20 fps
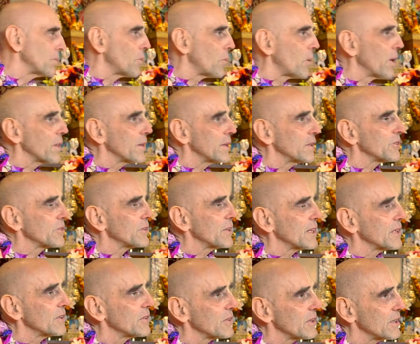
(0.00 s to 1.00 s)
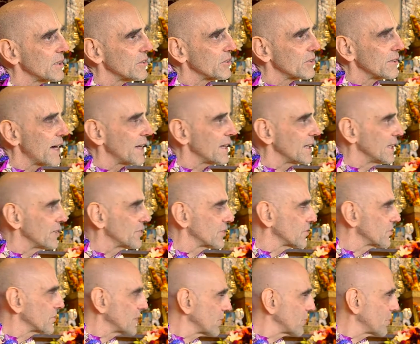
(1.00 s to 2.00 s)
one of these things is that it's
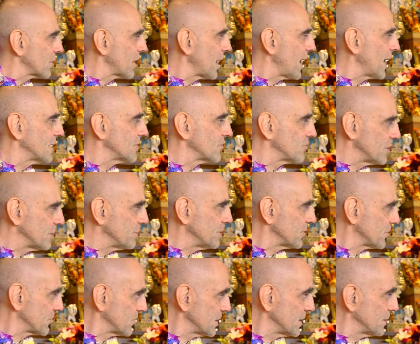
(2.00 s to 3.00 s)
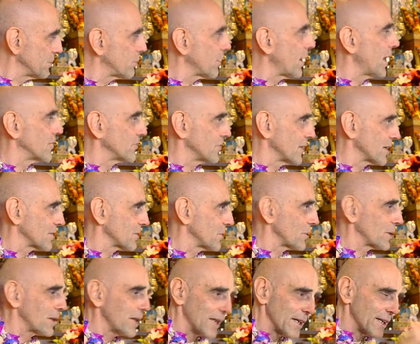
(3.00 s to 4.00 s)
a centralized GBC project.
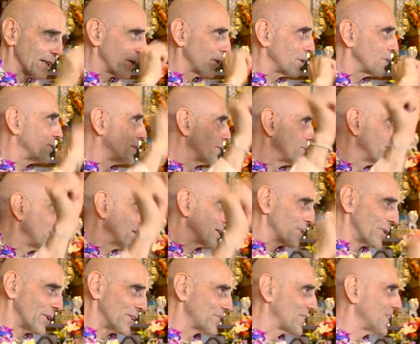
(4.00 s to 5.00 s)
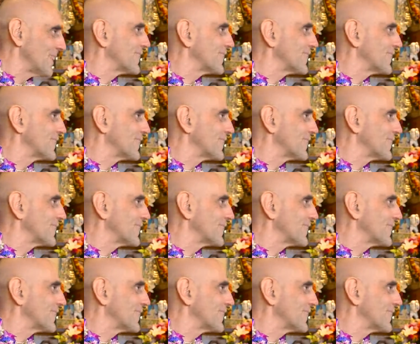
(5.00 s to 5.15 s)
Okay, guaranteed failures.